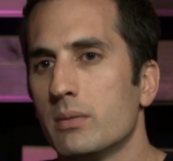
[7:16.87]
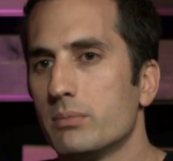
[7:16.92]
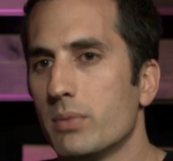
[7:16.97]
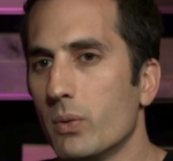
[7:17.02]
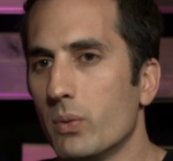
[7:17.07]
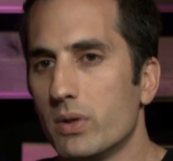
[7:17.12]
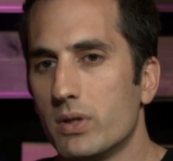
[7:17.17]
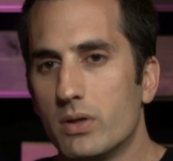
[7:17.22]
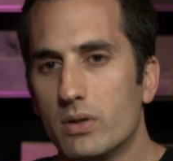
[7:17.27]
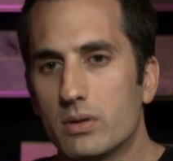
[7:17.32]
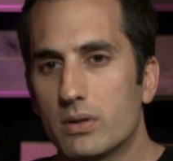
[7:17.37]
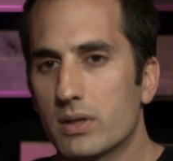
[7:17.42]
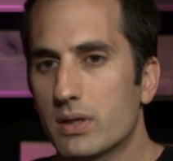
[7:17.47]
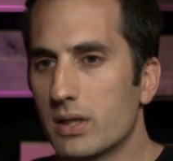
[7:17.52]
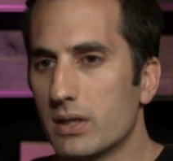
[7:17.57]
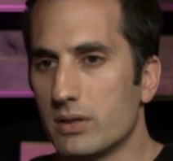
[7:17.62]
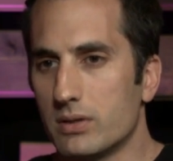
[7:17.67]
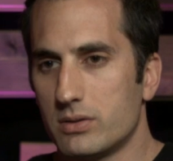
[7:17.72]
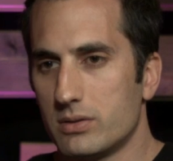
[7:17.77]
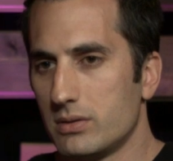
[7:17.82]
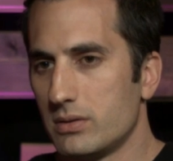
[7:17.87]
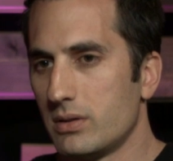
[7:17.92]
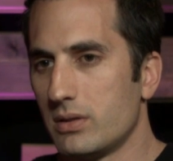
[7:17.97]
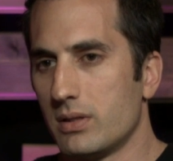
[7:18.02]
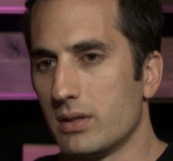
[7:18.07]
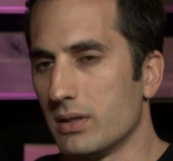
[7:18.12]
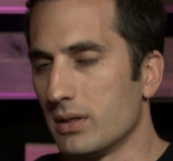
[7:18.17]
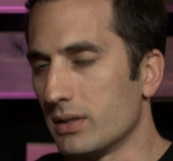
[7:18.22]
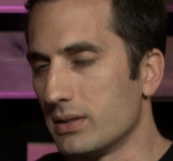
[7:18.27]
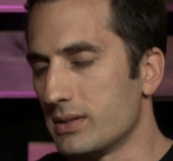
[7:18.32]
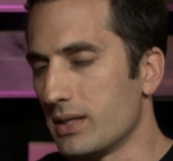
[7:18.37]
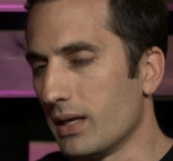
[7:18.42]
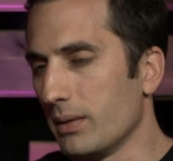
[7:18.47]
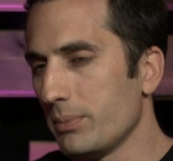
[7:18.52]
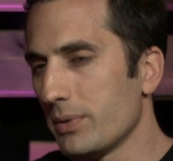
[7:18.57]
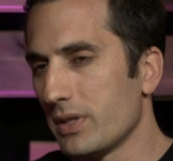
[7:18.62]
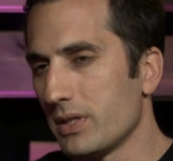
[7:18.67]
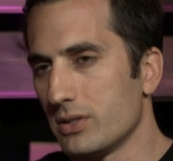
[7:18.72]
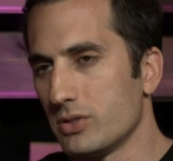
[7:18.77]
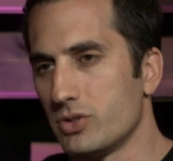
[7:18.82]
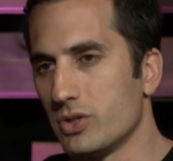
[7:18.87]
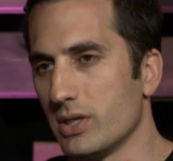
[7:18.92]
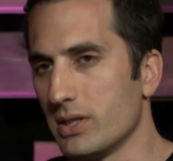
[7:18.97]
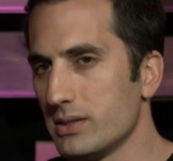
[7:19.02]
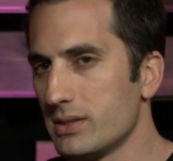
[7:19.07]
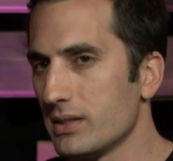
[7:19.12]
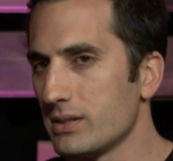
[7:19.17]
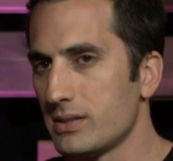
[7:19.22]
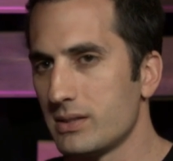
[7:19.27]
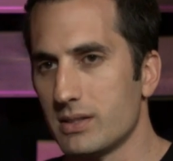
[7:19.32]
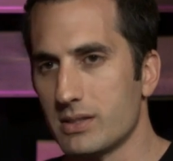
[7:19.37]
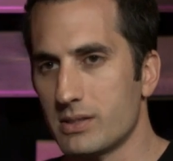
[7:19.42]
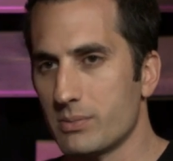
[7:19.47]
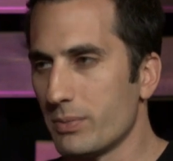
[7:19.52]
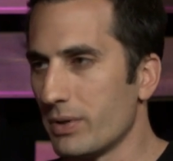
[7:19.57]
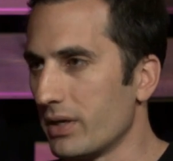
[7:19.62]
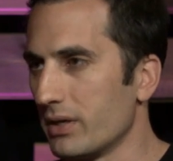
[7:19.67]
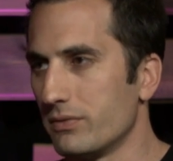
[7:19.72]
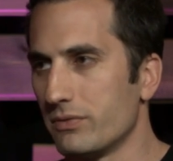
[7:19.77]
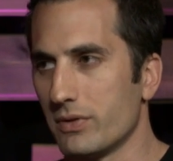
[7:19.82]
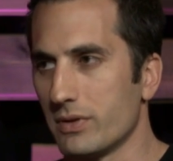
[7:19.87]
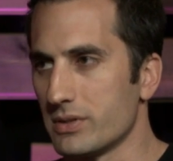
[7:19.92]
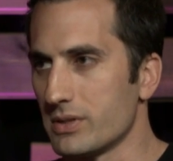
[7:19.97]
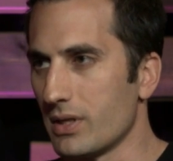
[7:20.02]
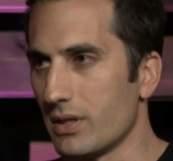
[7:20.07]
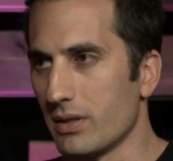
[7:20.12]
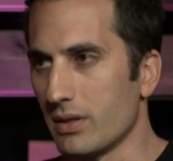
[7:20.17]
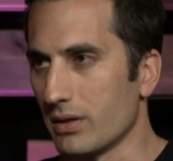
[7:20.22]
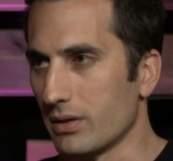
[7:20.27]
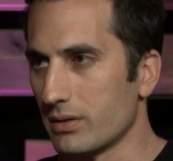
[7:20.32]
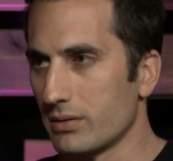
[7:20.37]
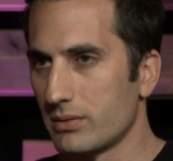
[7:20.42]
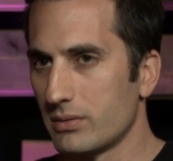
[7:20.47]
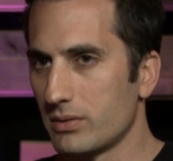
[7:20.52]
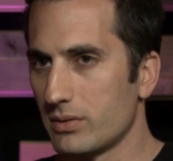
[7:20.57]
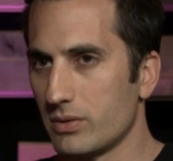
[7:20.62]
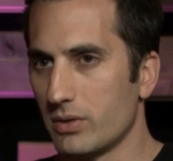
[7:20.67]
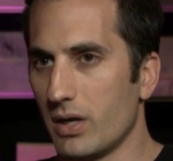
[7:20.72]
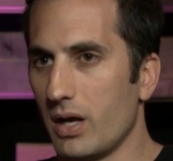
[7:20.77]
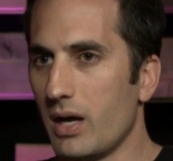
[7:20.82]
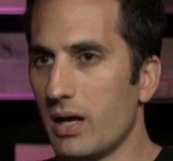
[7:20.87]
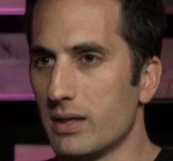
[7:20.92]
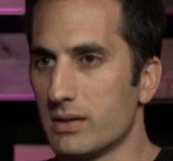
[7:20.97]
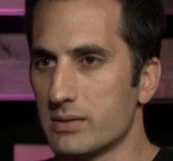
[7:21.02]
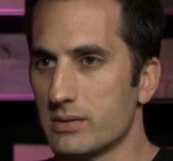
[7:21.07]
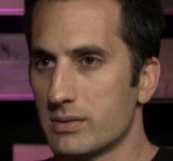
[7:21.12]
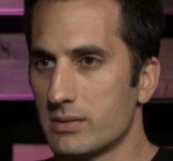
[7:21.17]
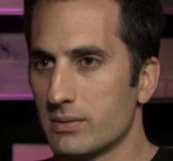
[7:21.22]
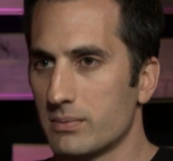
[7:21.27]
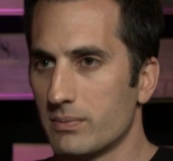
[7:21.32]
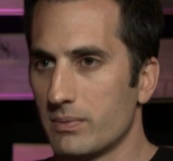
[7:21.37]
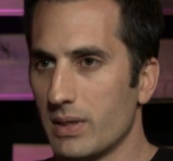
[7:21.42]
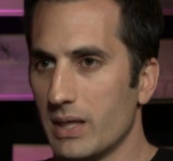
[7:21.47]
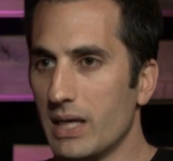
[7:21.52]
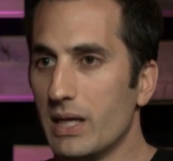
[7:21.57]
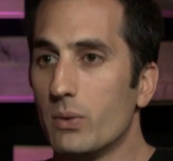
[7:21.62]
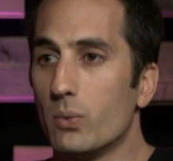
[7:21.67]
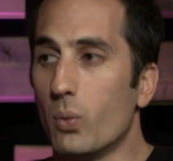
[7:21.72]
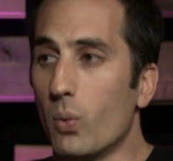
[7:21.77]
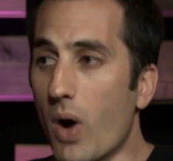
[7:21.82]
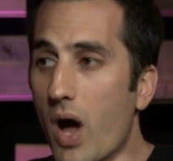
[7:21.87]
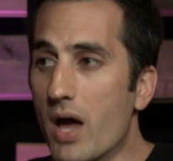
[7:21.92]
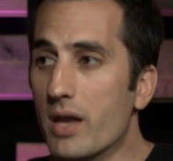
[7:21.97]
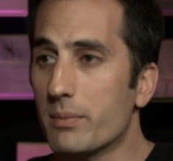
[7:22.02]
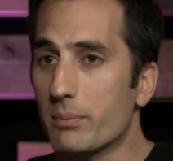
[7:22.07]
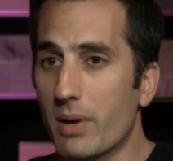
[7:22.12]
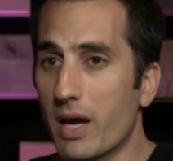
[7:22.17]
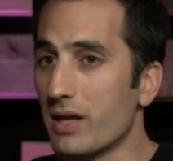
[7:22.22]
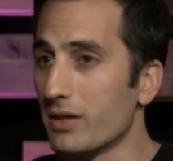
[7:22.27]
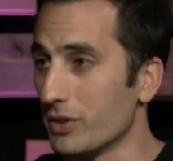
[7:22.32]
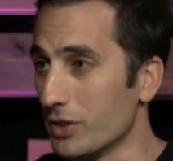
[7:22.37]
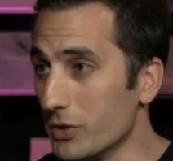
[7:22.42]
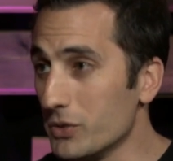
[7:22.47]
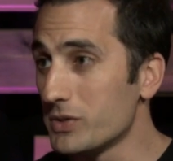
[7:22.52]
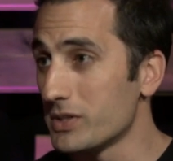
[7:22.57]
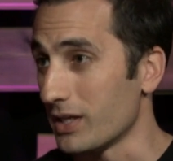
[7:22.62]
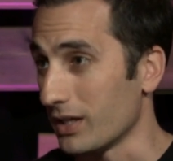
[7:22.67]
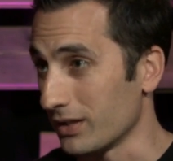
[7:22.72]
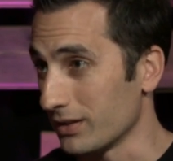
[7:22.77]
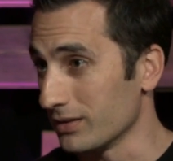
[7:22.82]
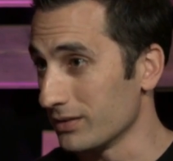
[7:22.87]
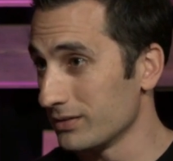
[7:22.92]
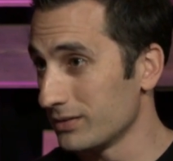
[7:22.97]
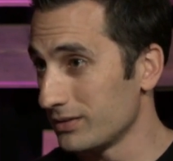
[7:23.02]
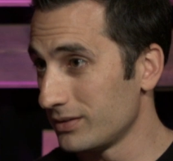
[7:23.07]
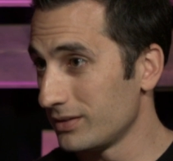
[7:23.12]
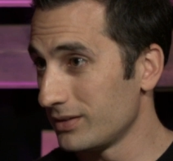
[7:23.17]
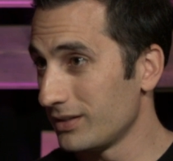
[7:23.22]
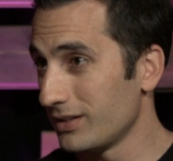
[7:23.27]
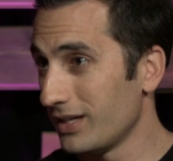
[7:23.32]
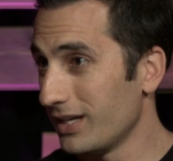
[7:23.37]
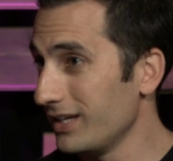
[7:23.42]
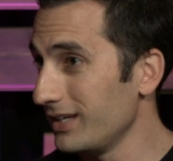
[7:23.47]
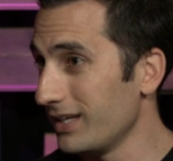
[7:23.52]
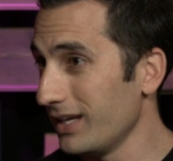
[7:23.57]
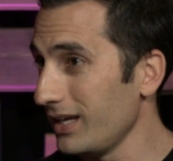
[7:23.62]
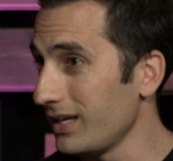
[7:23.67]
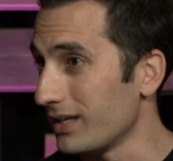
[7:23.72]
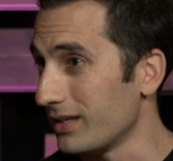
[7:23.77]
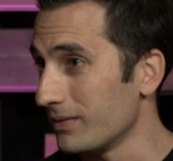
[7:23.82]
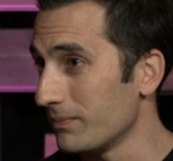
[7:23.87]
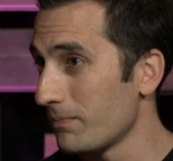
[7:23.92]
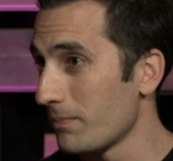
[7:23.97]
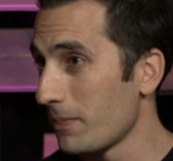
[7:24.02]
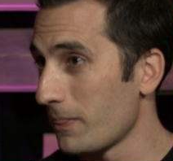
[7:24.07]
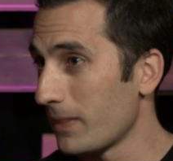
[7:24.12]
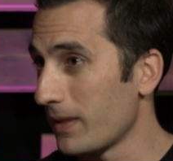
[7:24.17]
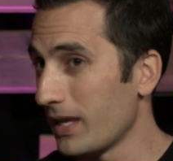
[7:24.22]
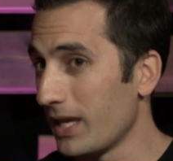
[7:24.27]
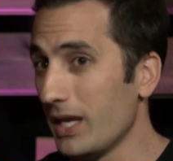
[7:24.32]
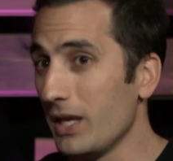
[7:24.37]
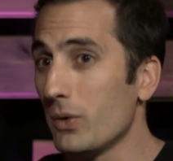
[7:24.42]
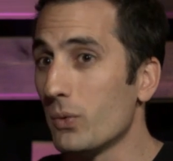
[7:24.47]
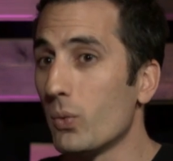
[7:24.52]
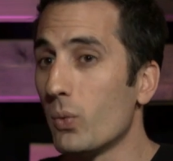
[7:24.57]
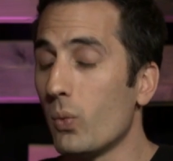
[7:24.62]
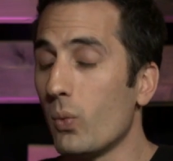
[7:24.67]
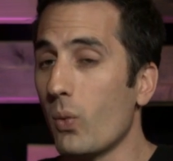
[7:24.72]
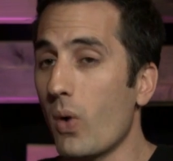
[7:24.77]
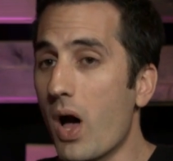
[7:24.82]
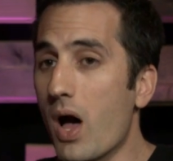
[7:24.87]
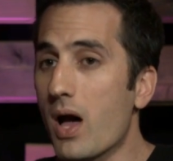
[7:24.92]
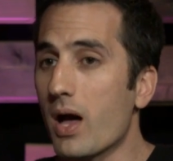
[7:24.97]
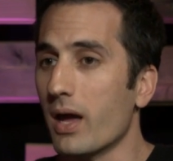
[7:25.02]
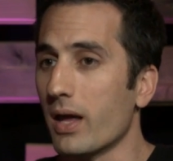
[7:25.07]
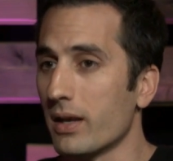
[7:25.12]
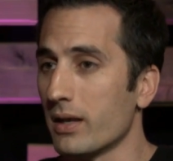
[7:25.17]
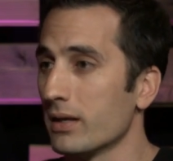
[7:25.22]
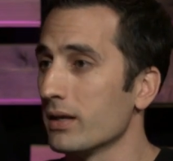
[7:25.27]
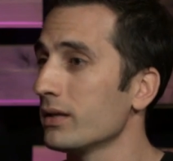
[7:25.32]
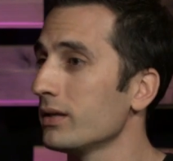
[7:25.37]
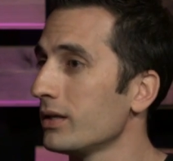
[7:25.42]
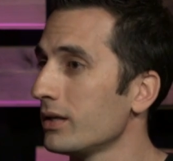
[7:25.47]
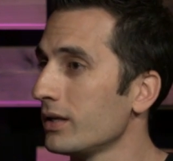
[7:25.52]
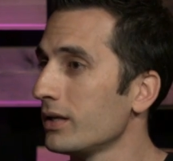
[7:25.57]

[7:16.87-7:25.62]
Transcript: But when you look at the example that Jesus displayed for us on the cross, he won by losing. Hmm. He did. He won